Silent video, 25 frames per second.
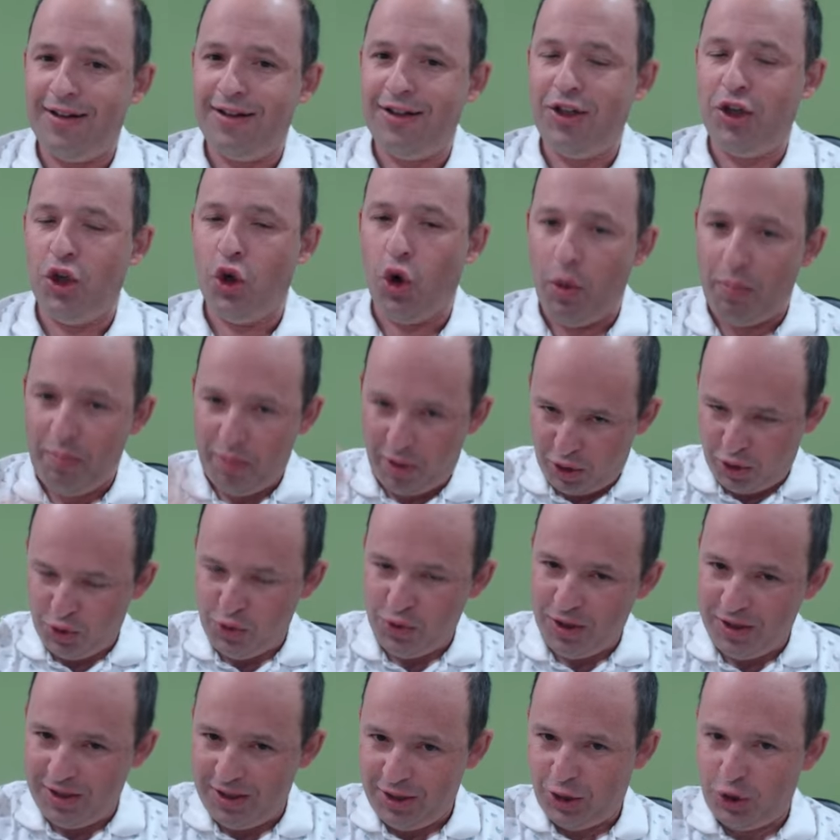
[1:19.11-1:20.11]
no
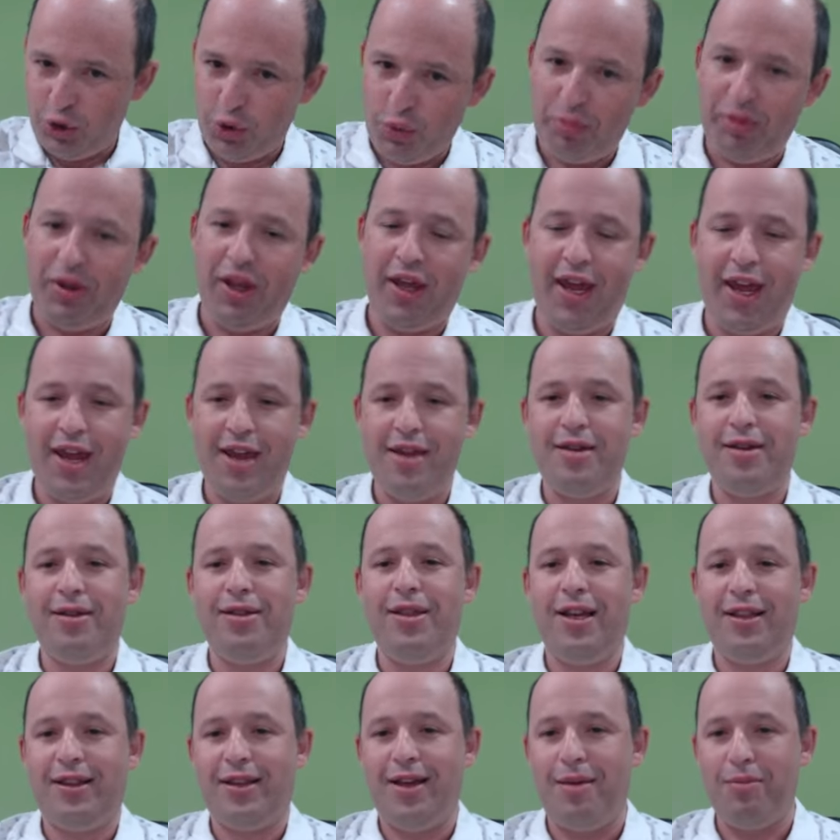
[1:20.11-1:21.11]
opportunity to play
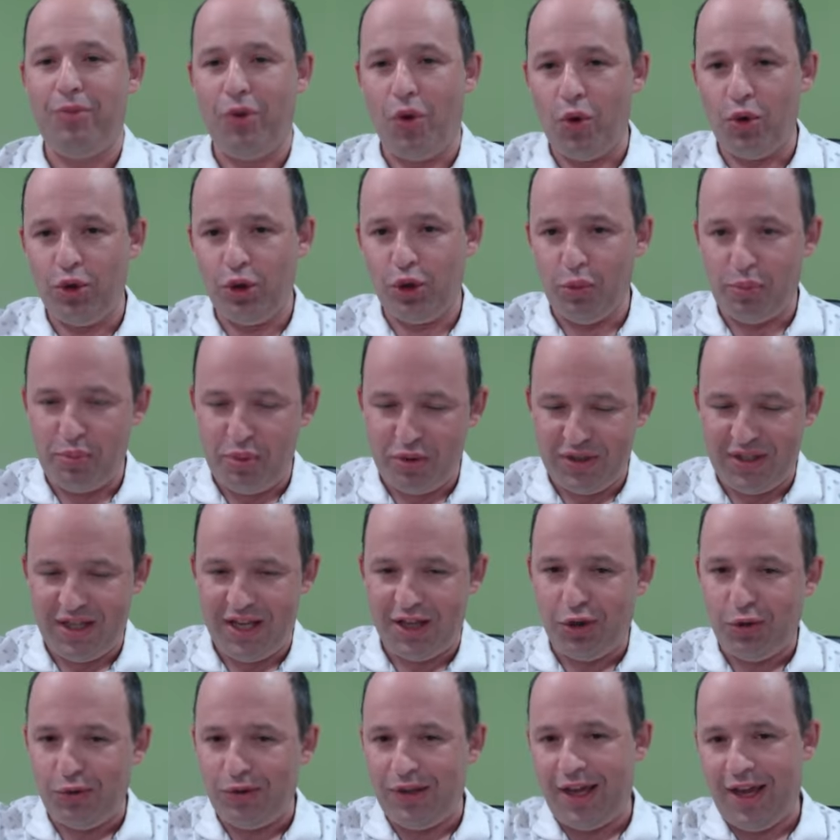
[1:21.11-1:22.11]
that I'm going to
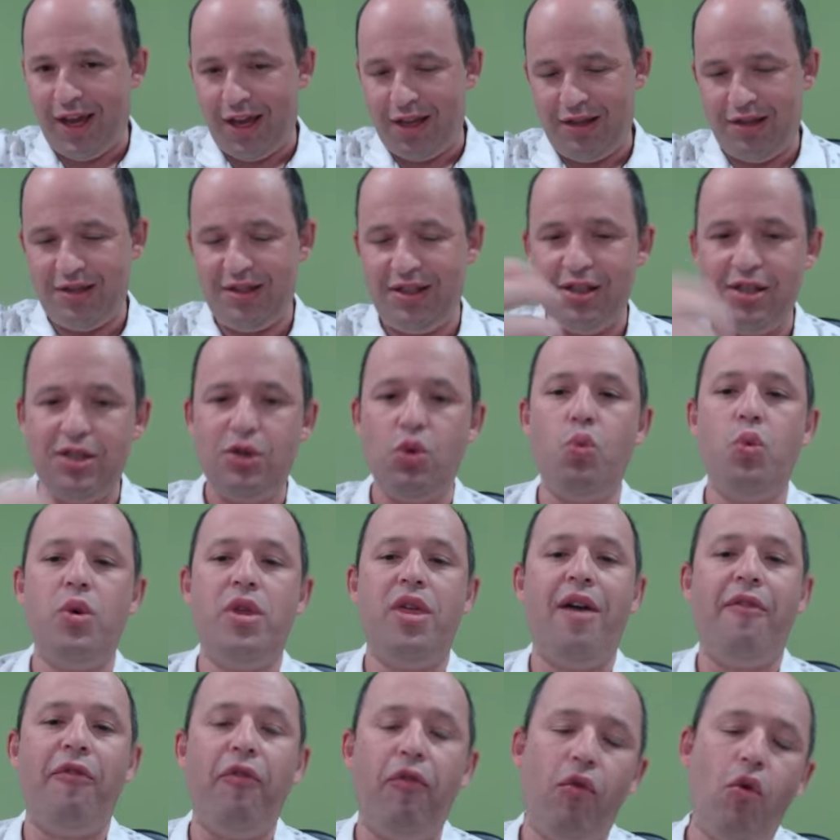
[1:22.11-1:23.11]
present today, the system with
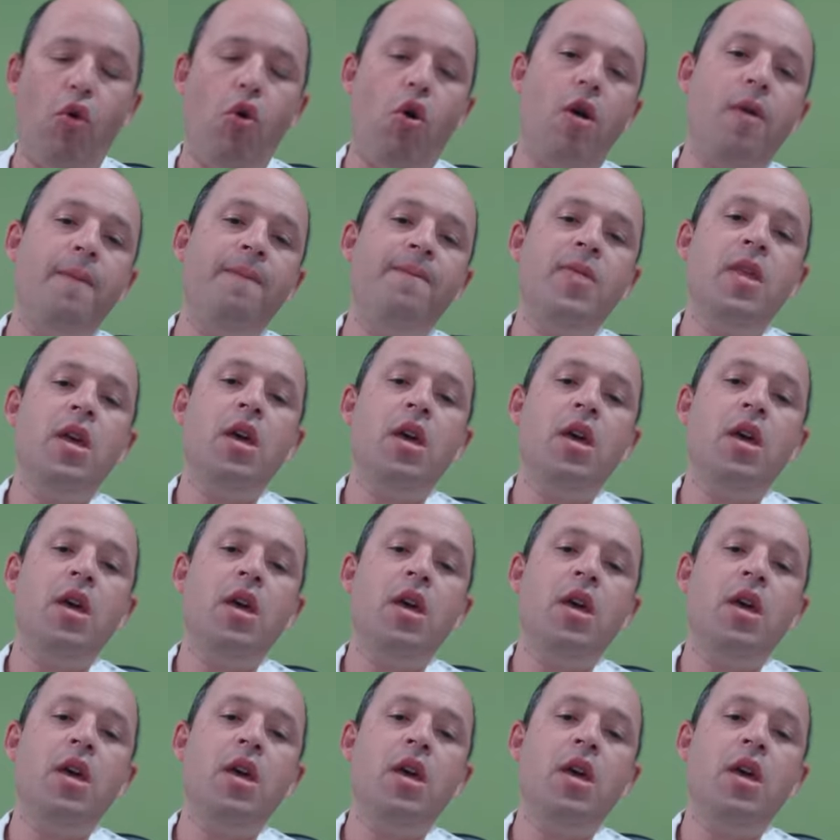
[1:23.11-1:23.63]
f4.